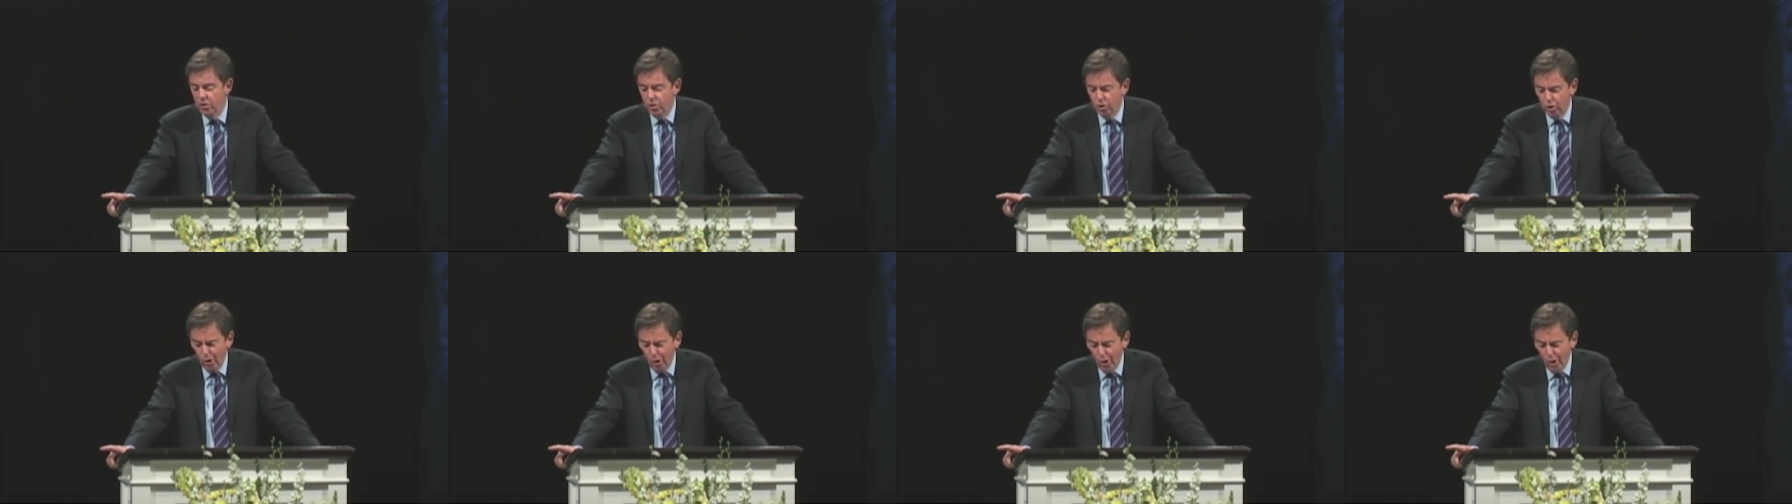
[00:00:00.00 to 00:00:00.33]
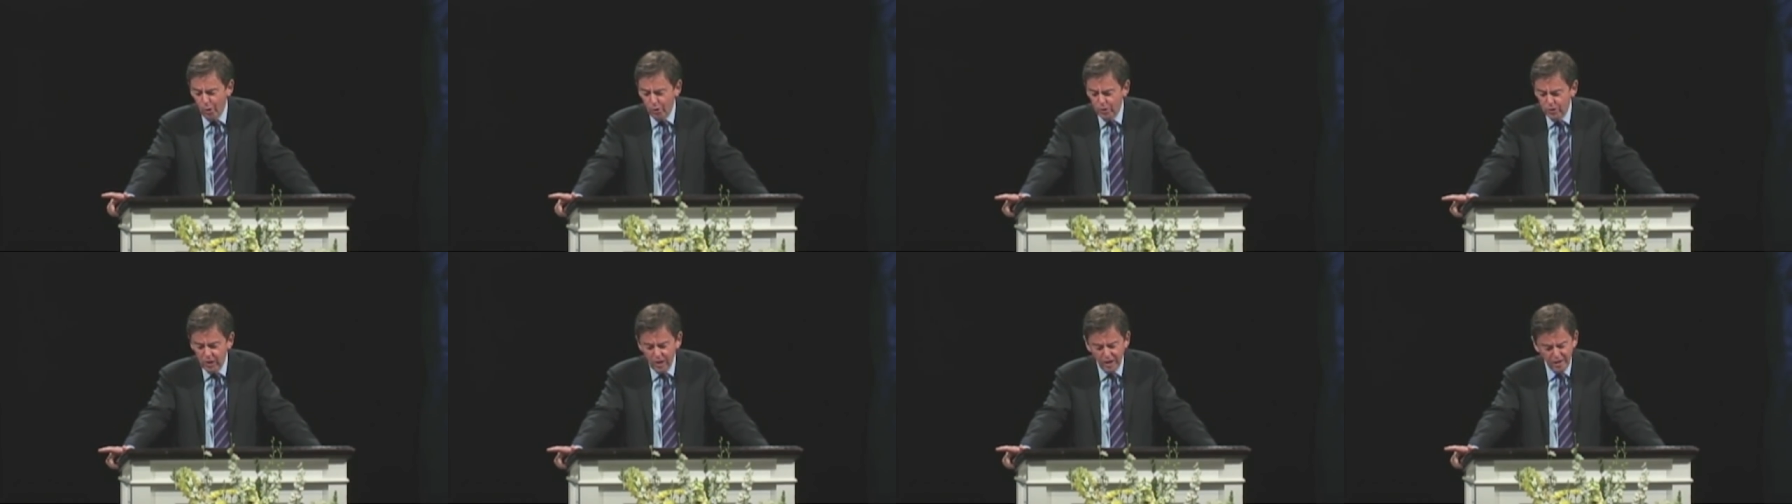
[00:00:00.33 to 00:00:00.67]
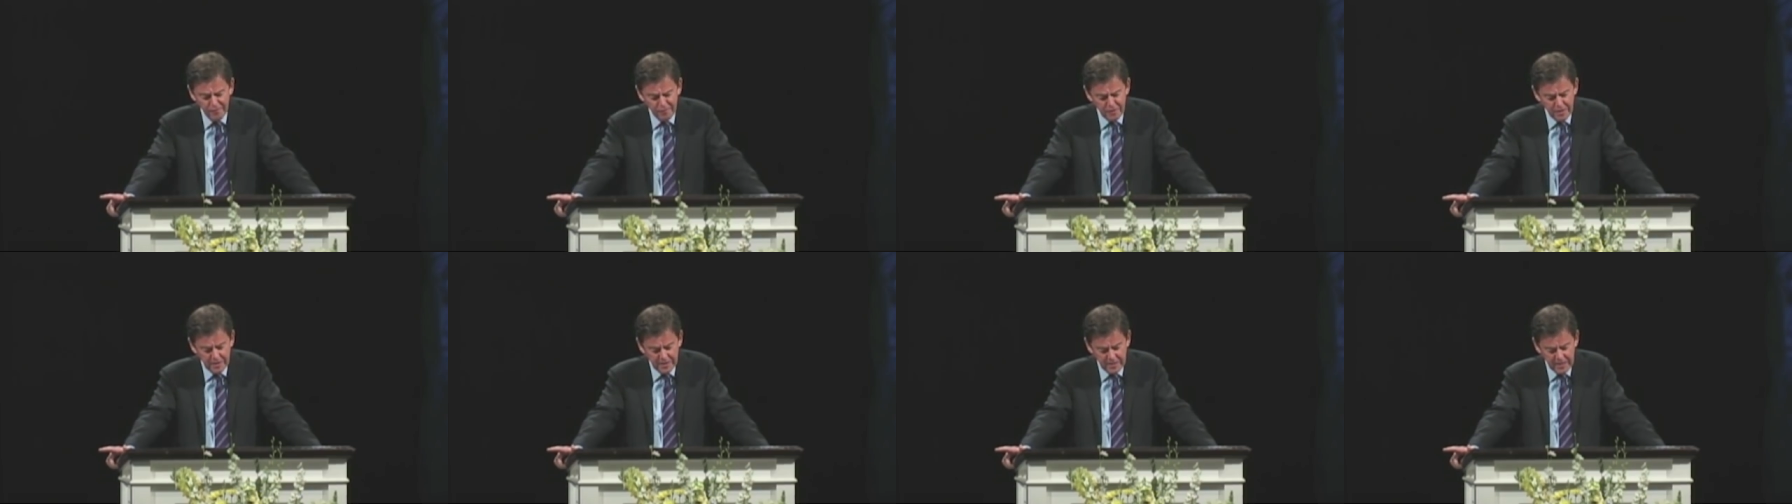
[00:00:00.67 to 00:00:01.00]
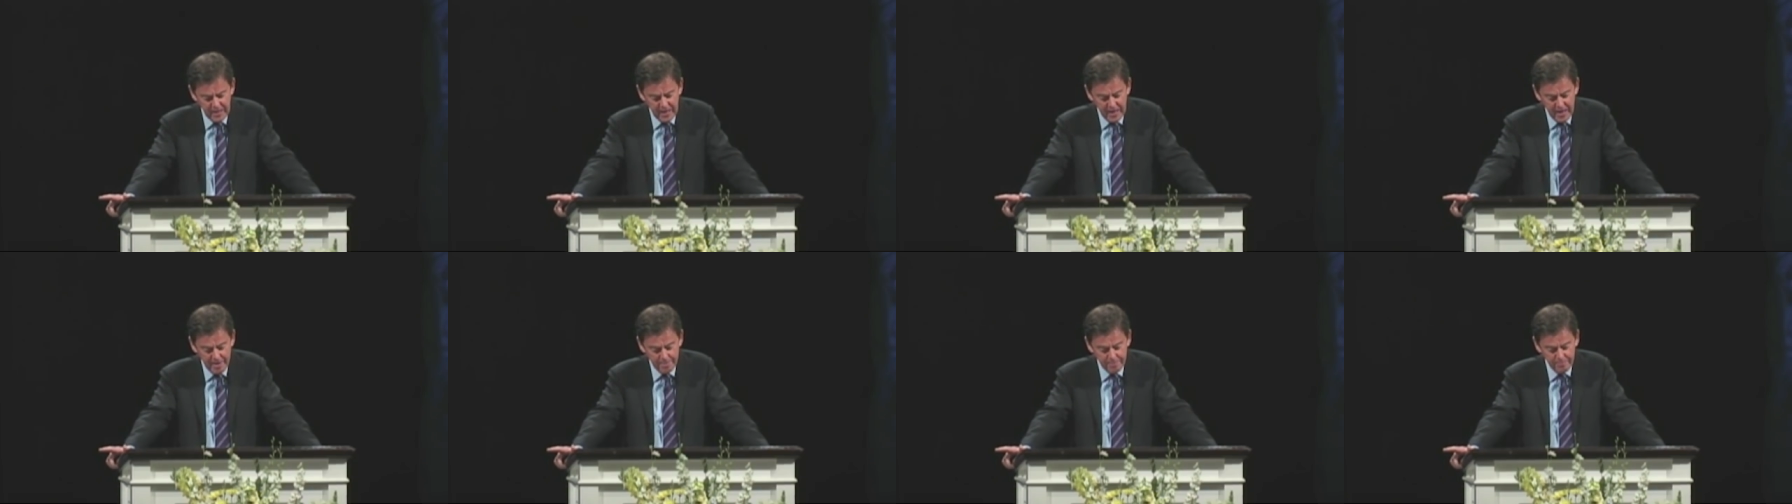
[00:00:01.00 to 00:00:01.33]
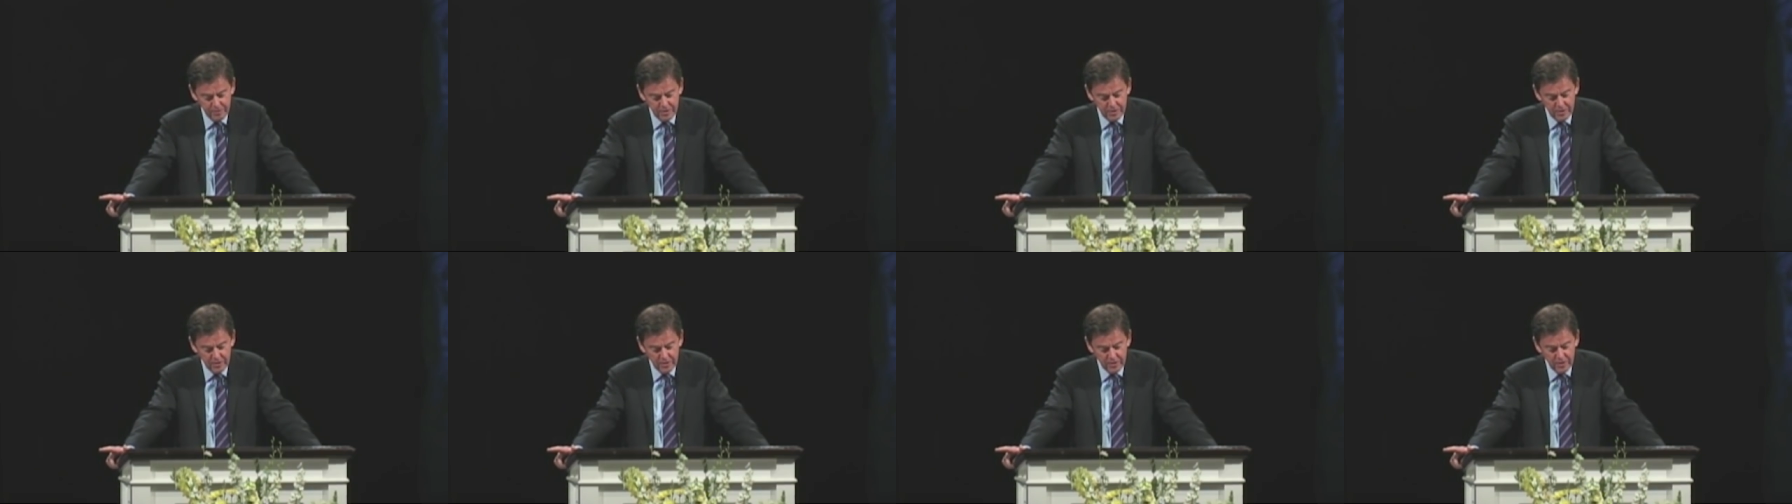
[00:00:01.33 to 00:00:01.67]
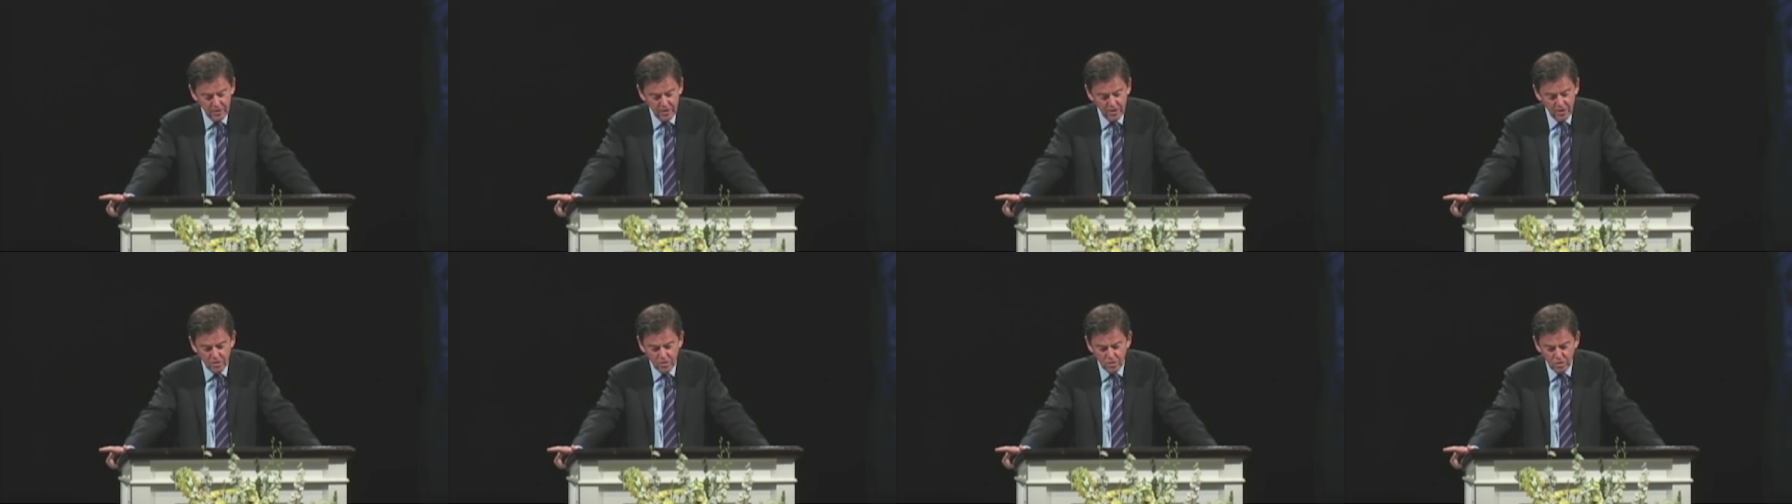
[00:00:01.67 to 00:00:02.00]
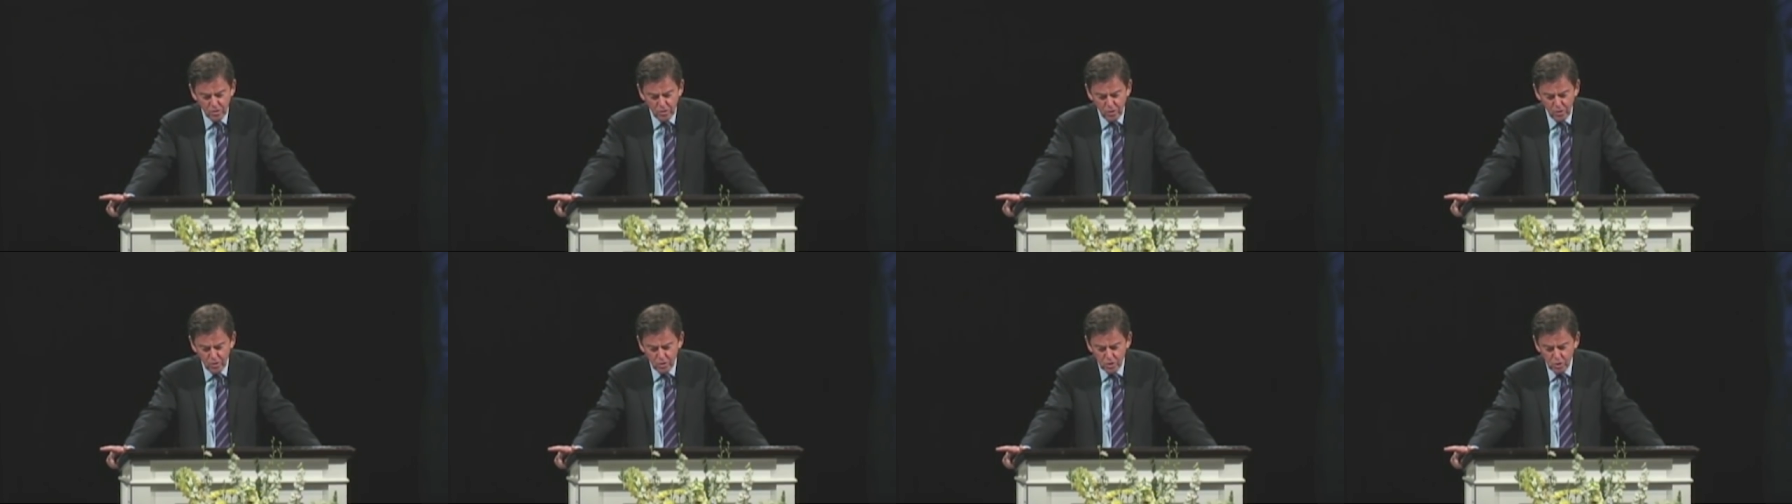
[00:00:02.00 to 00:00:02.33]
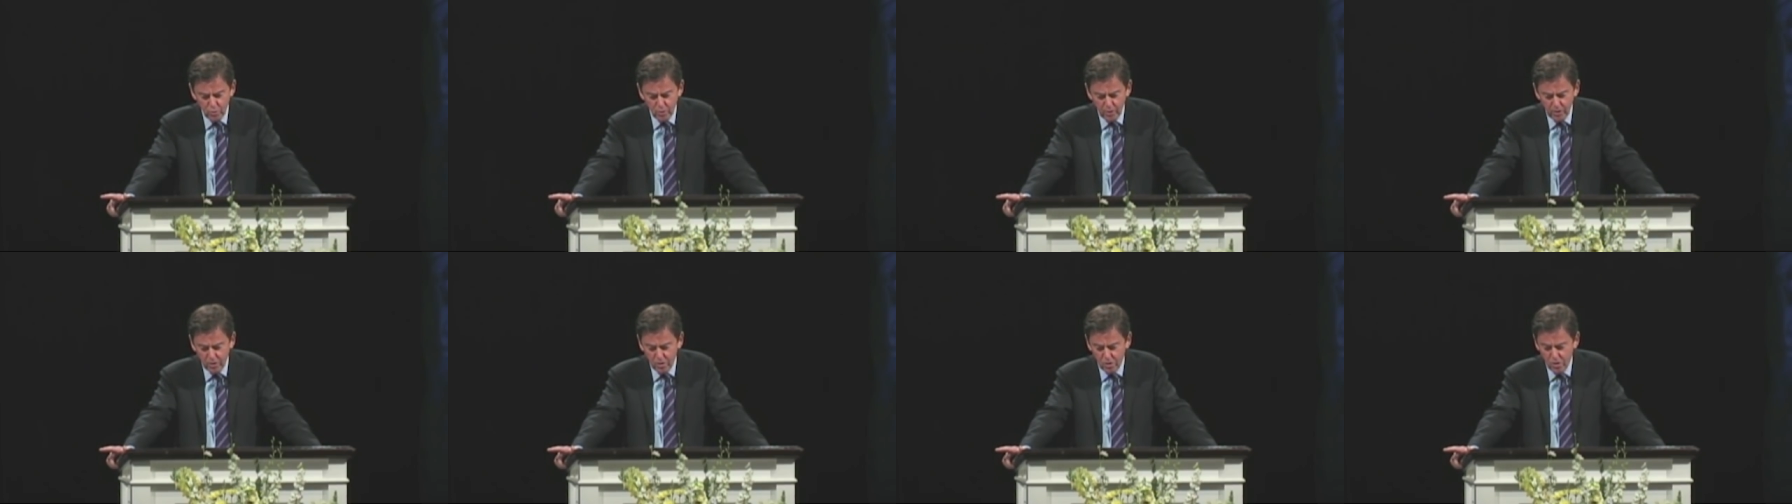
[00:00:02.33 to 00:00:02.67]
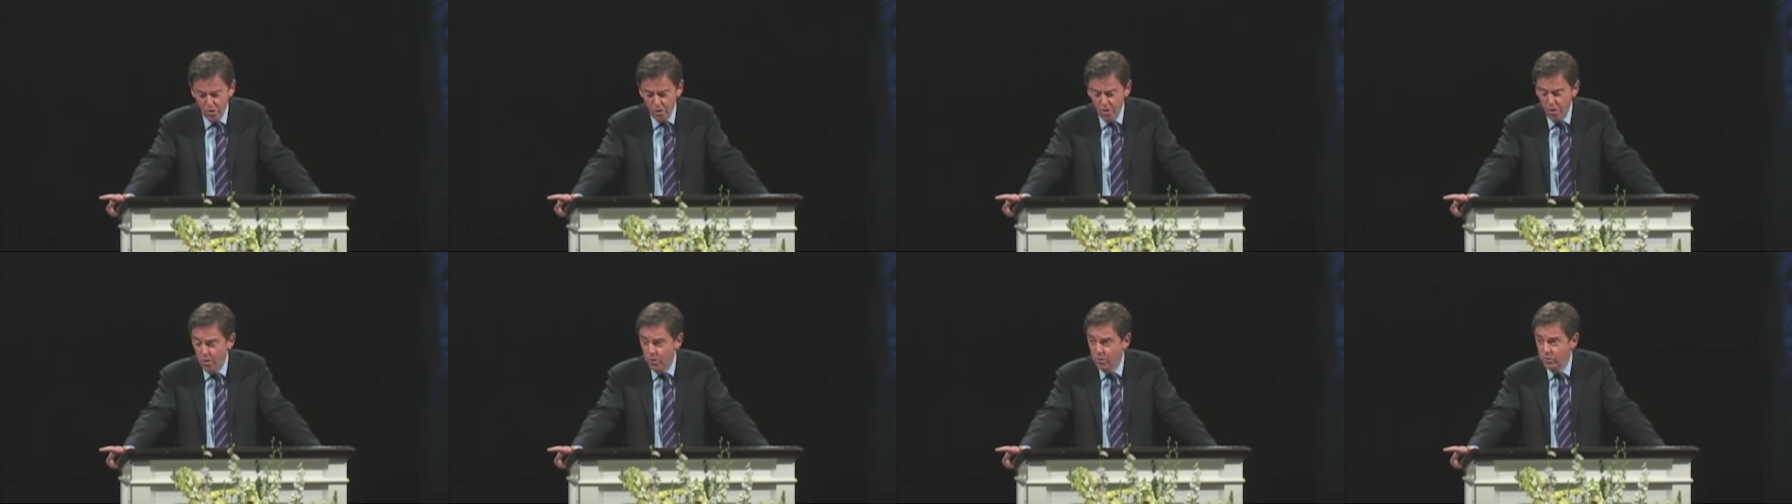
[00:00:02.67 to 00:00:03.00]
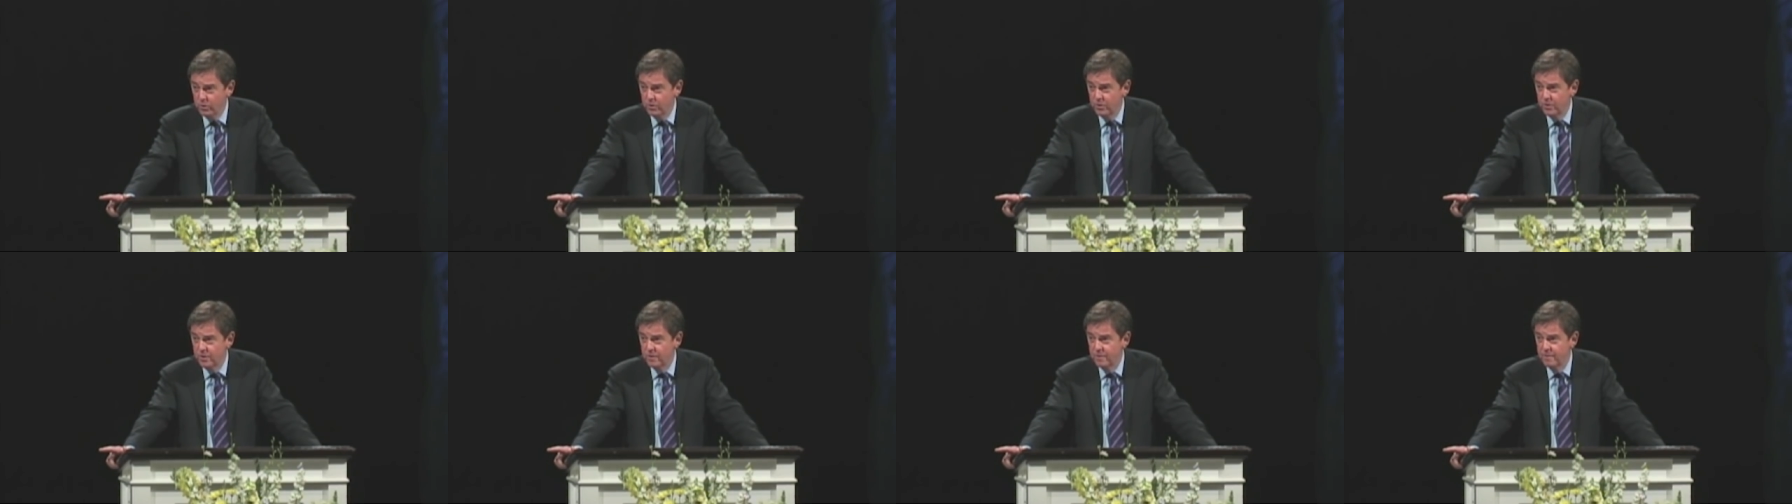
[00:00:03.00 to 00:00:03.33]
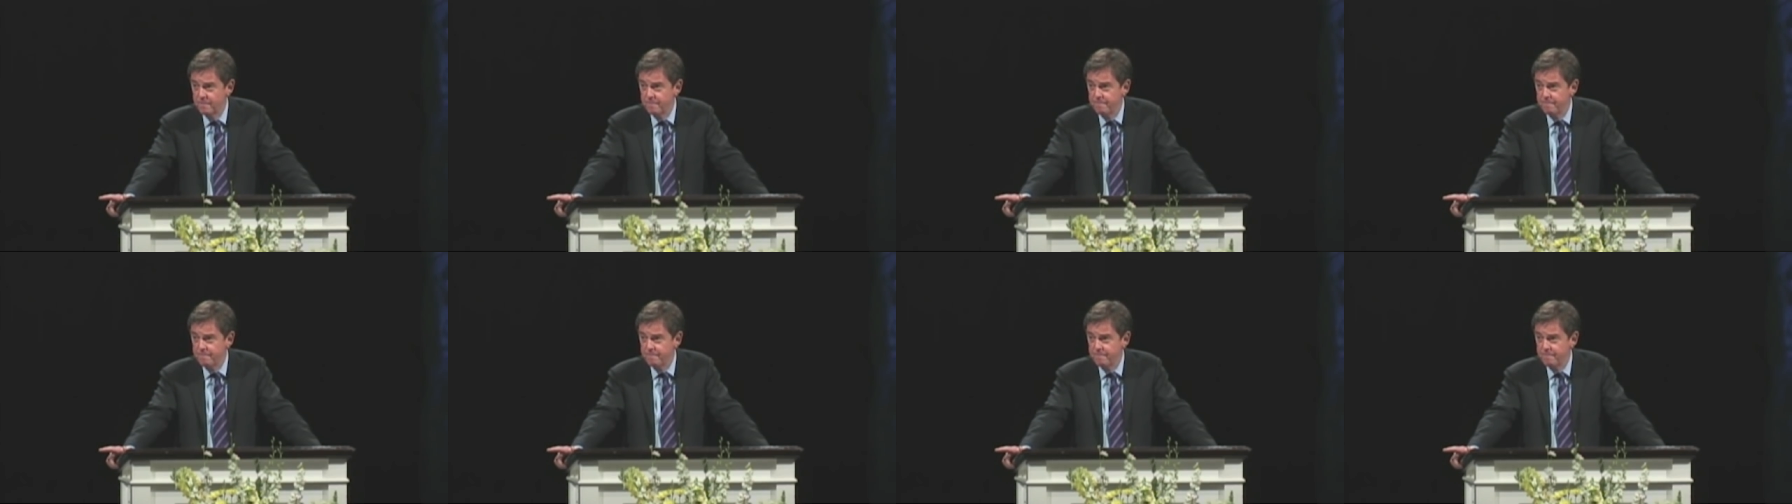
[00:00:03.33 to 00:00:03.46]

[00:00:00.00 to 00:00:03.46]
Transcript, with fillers: Called, loved, and kept. To those who are called.